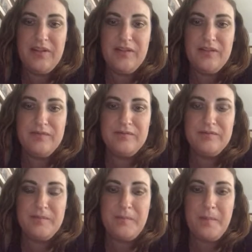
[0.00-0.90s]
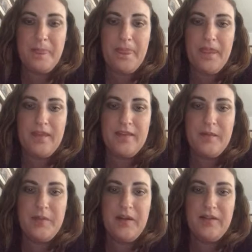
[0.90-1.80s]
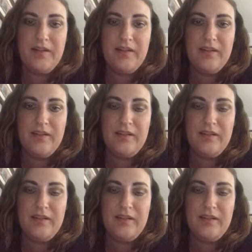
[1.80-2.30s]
or somehow get